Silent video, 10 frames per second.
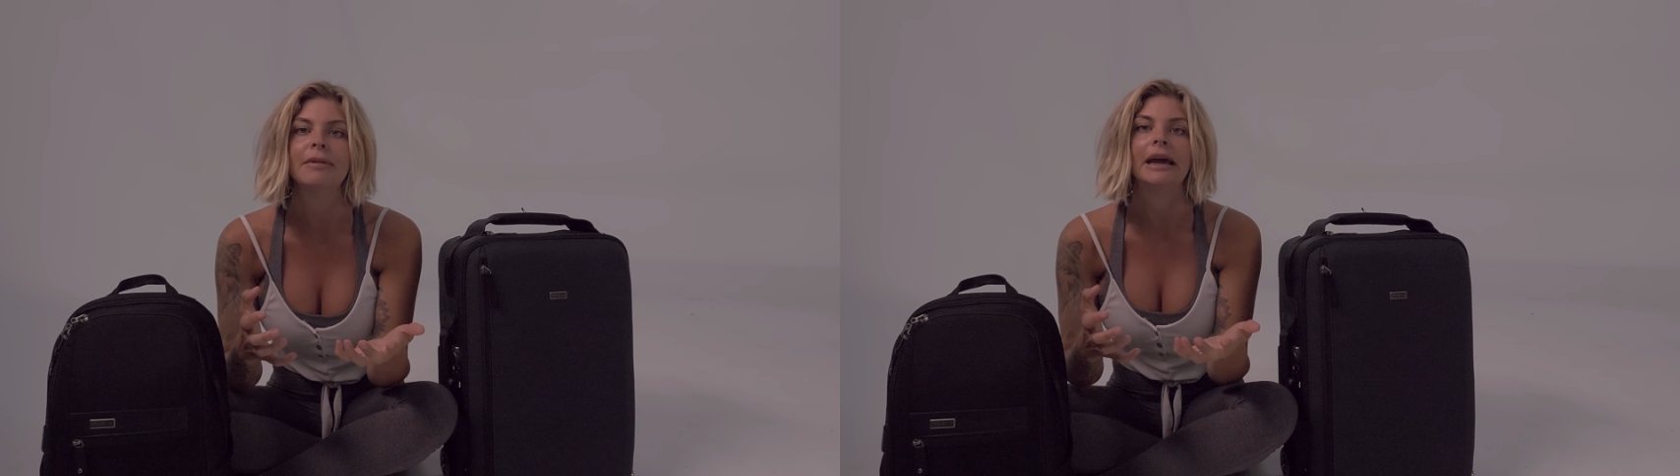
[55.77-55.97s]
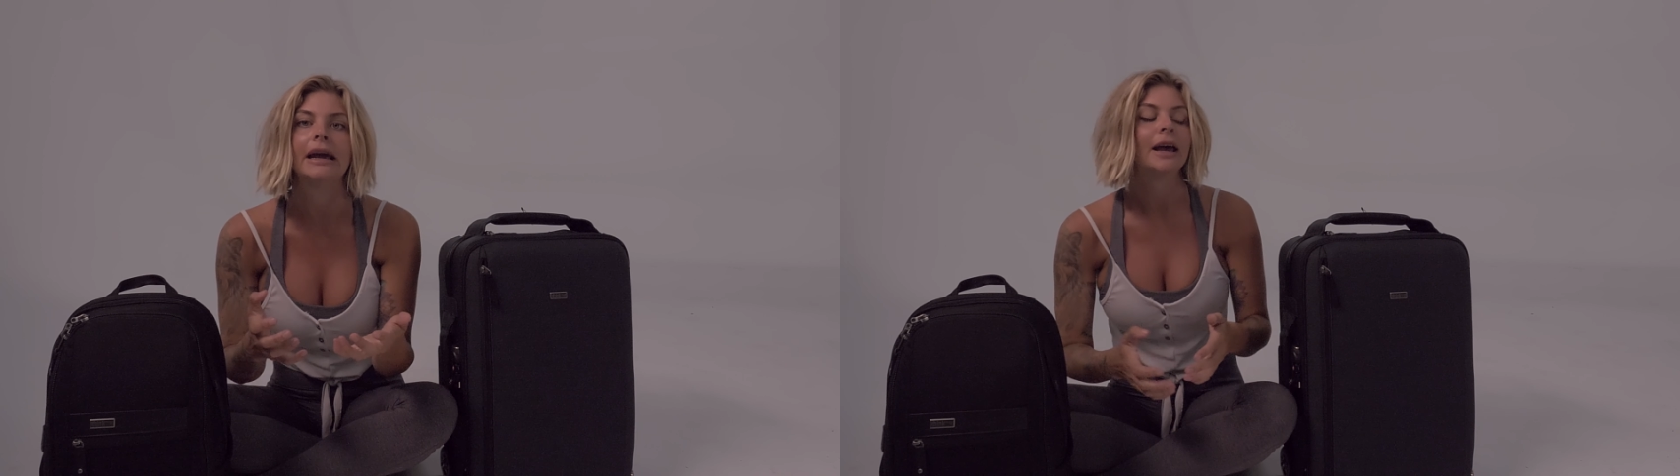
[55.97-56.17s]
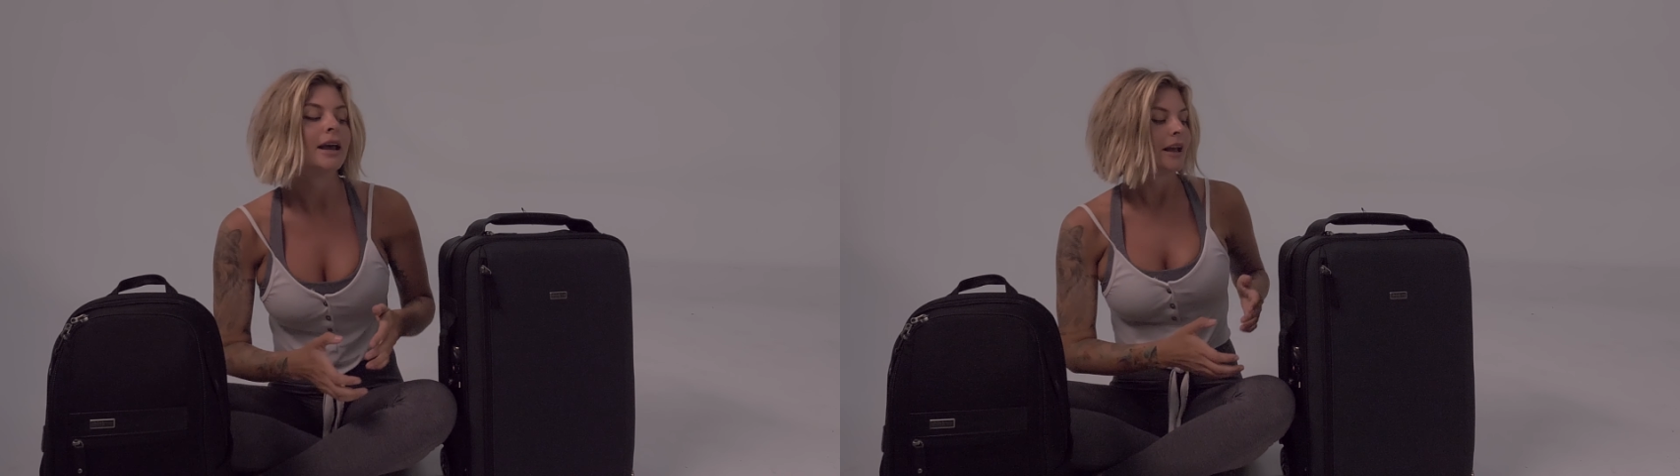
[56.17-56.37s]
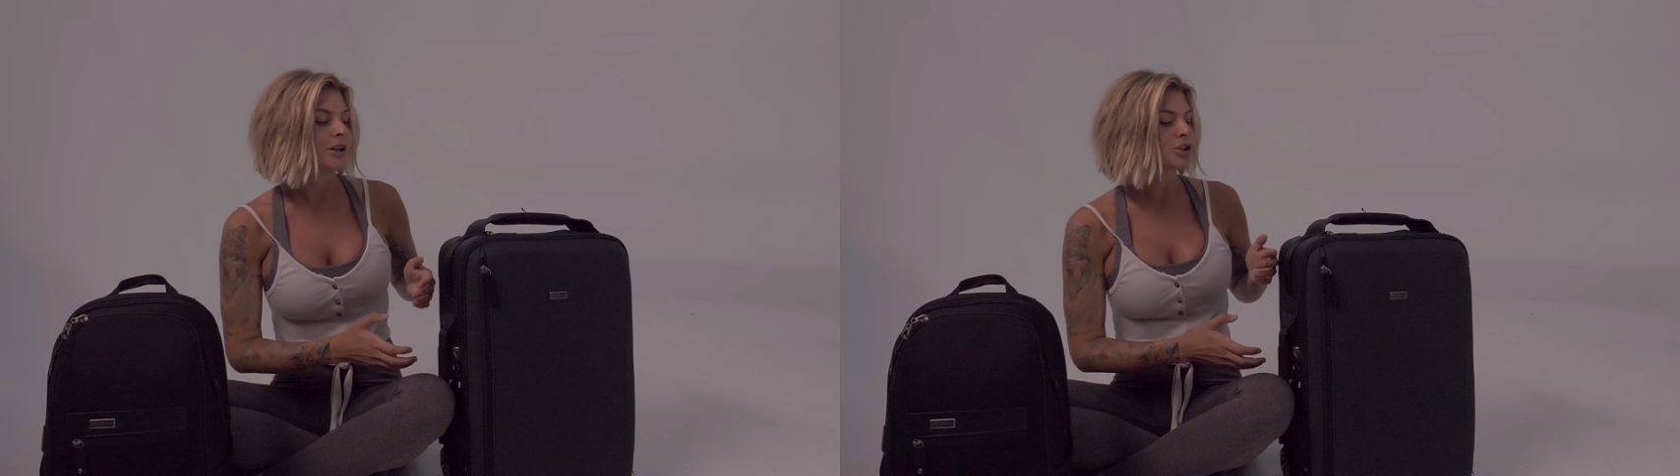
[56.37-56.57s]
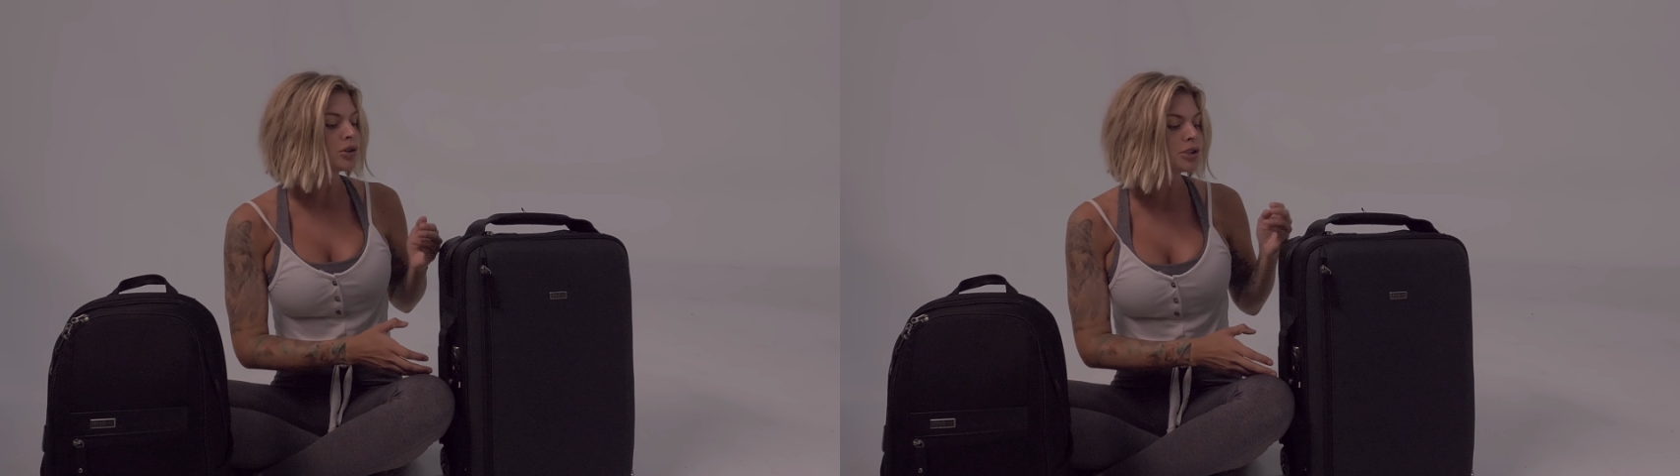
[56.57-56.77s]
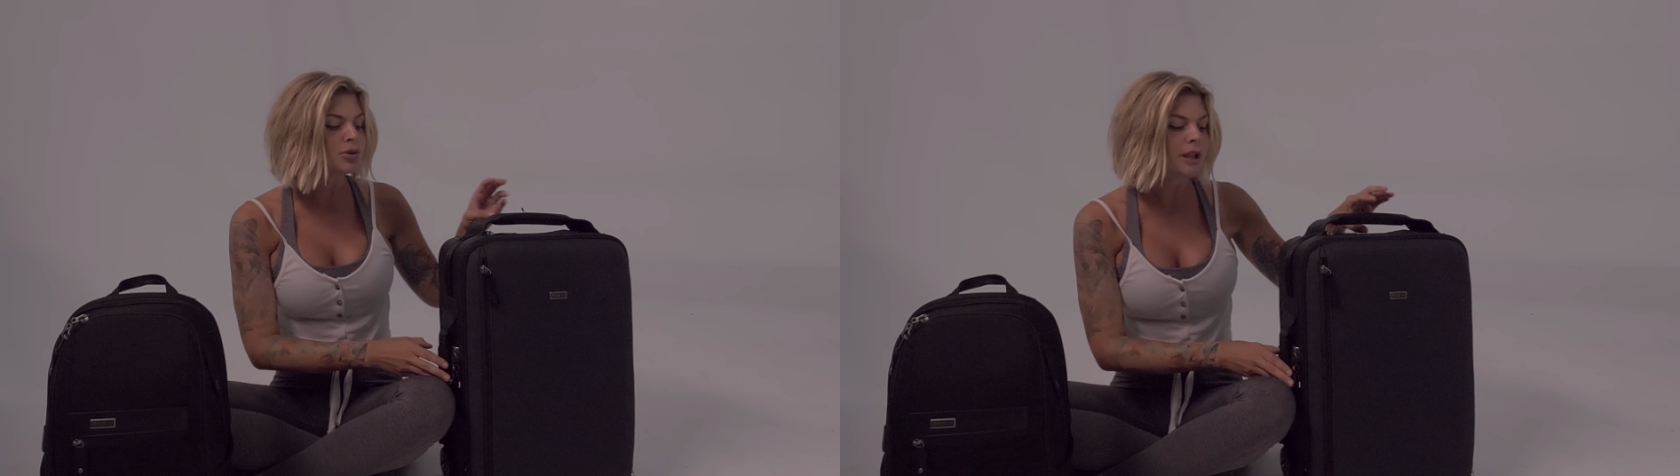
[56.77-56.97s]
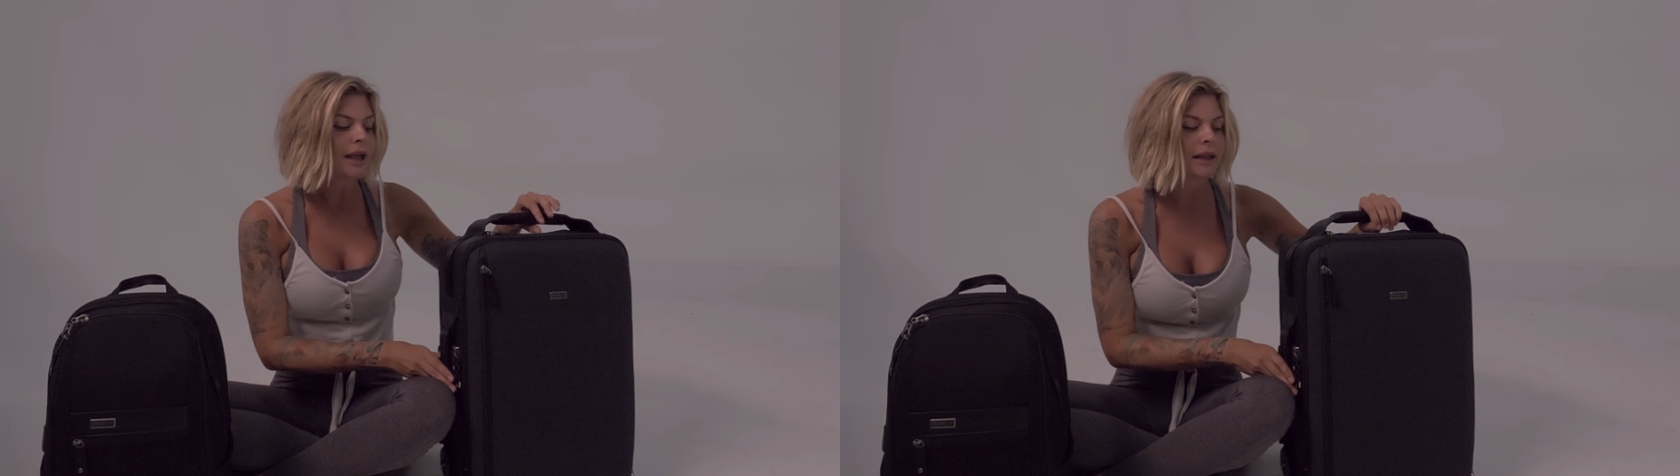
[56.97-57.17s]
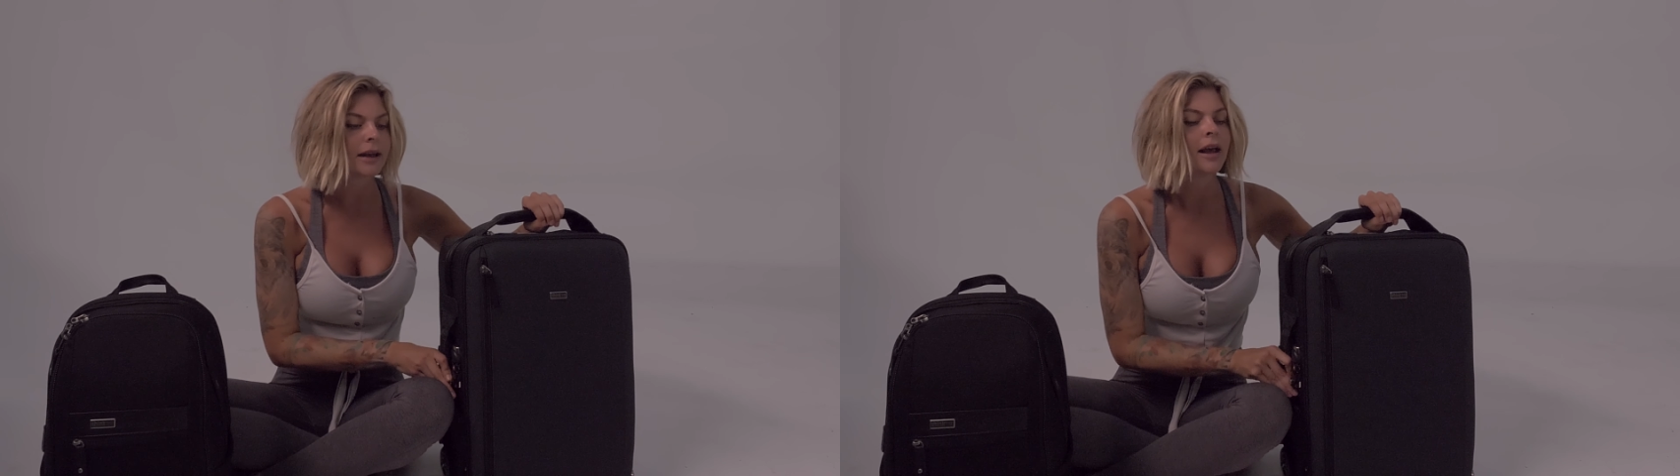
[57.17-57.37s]
me. It's also
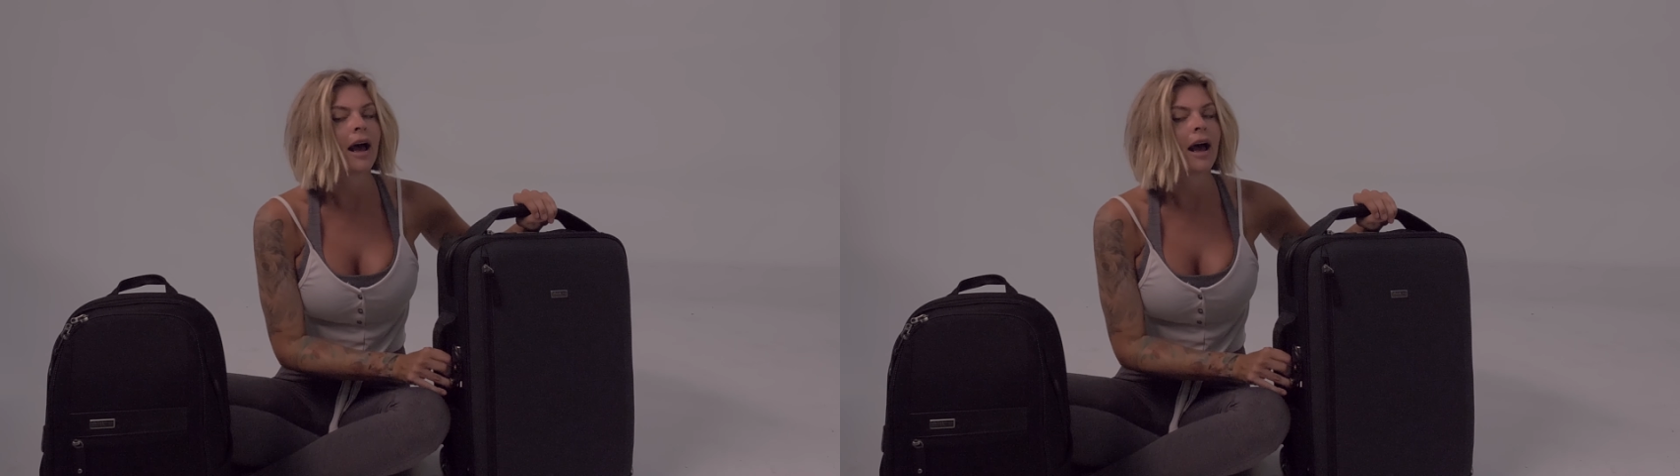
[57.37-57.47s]
light.